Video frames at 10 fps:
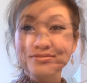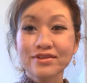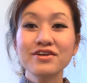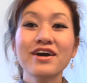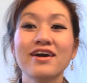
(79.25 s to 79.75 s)

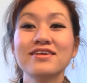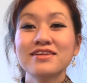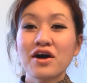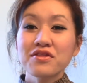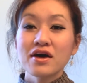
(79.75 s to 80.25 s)
Okay,
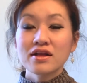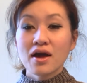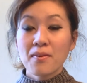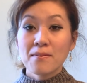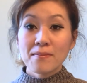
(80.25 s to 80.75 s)
now that
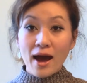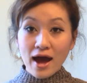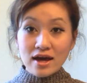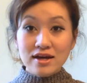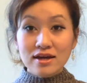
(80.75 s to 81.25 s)
I'm
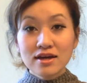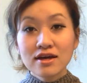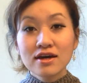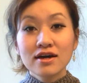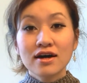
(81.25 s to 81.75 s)
back,
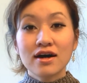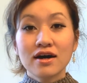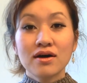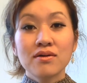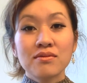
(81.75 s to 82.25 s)

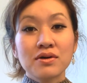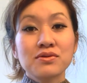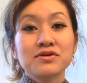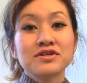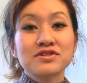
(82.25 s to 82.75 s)
I'm
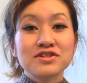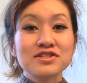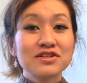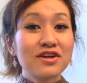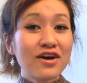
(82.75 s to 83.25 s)
going to
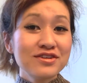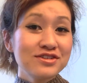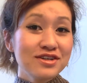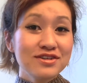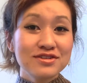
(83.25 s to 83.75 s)
just launch
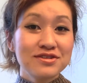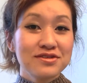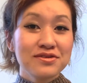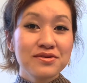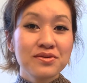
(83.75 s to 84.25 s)

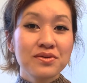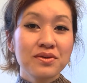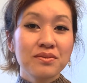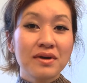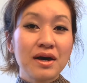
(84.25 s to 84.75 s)

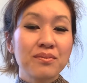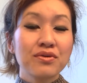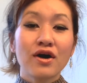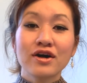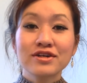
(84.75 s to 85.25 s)
into my
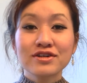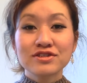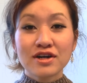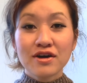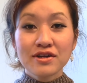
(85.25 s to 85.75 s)
product
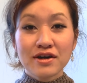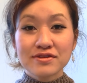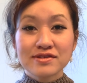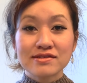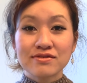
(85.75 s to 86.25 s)

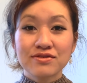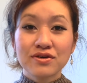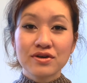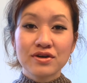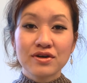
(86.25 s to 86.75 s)
shoutouts
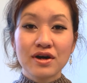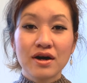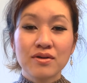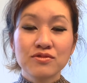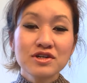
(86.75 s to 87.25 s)
for
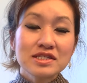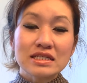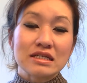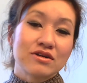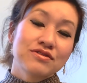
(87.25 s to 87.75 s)

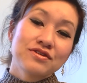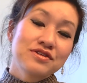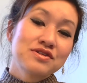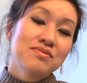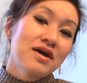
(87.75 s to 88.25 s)
recently or for
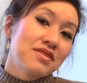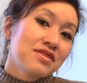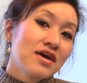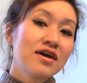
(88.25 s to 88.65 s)
this month.